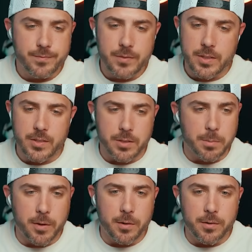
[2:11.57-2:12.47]
This looks
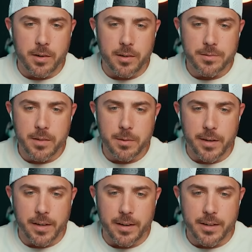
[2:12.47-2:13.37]
beautiful. Oh
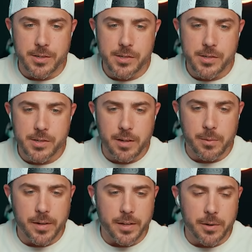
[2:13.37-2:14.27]
my gosh. I
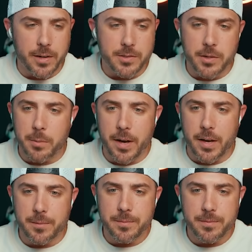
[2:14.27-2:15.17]
want to go here so
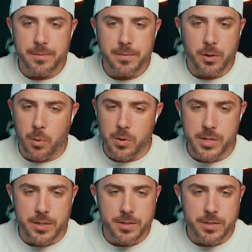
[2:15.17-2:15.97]
bad. Gorgeous.